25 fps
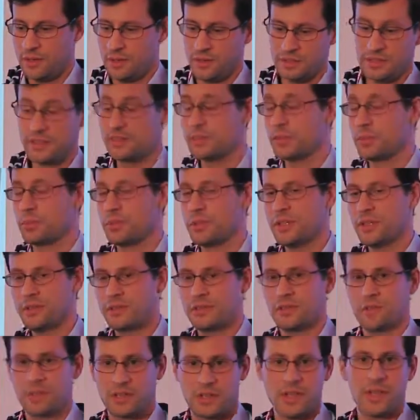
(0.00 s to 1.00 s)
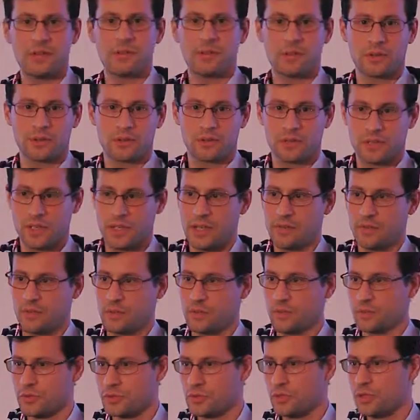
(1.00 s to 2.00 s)
disciplined. So they have a
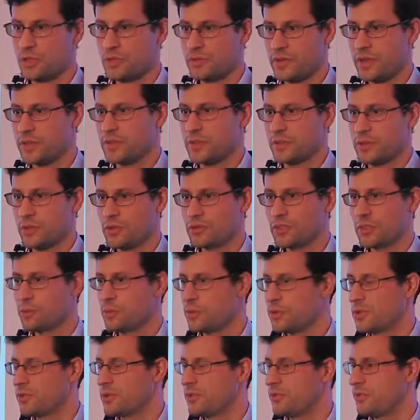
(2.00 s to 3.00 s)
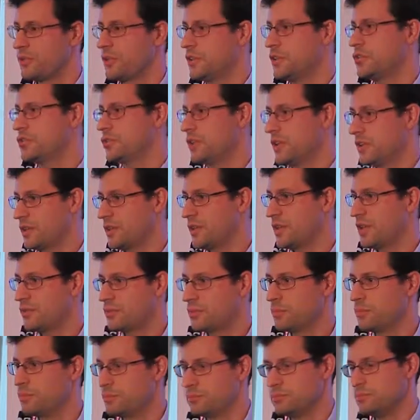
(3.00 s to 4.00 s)
control where they don't deploy the feature, and they have
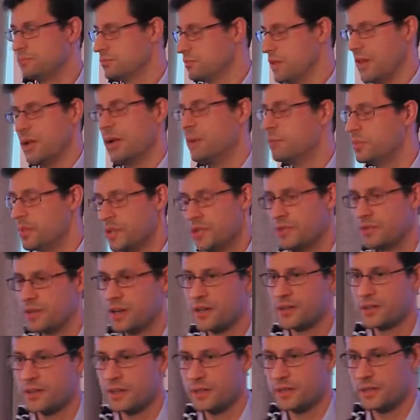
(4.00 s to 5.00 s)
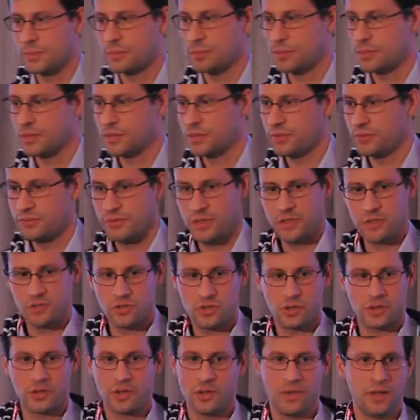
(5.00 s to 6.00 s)
a B where they deploy the
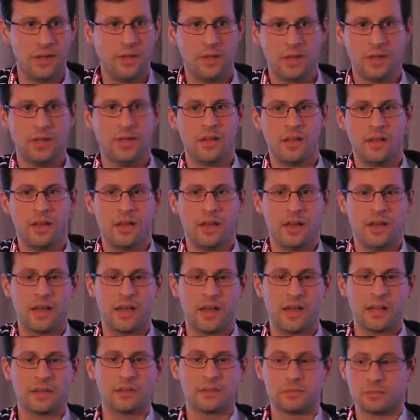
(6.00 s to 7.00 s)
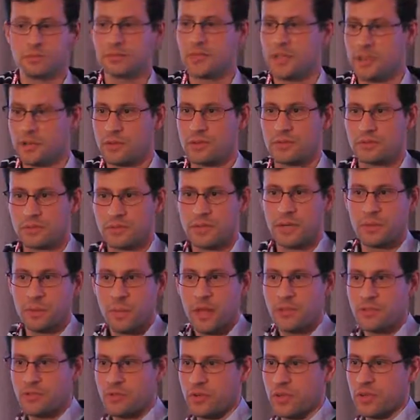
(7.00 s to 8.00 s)
feature, and they're
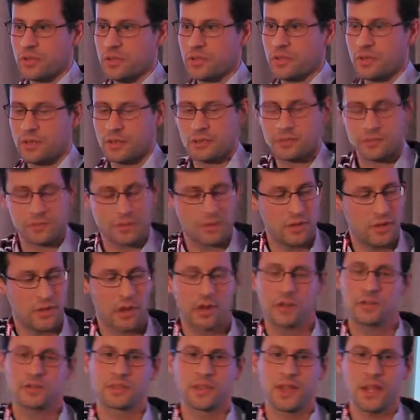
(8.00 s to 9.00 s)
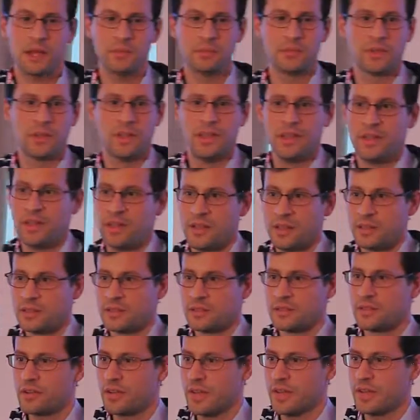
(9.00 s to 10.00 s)
measuring the outcome.
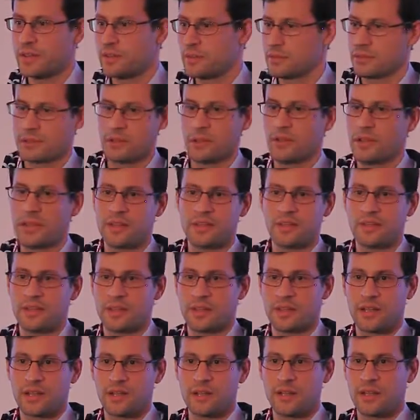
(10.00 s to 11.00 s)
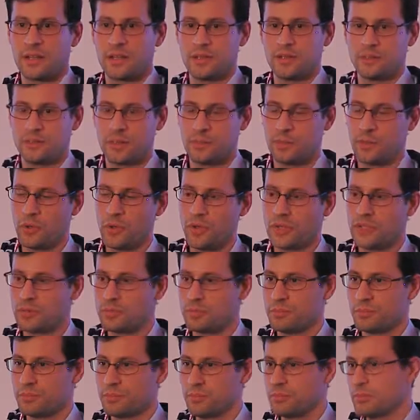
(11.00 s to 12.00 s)
Great. So let's say that they deploy it,
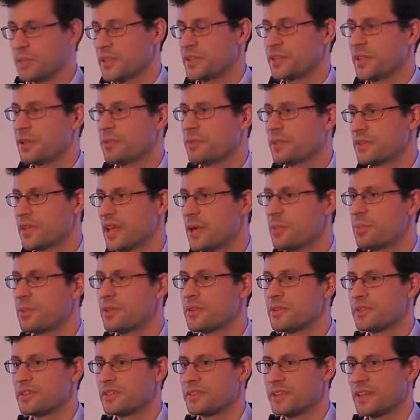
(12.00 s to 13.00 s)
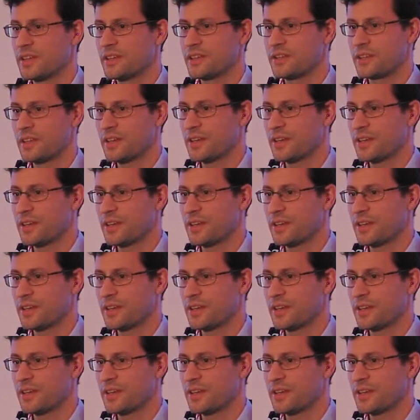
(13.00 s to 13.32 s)
but then what happens is that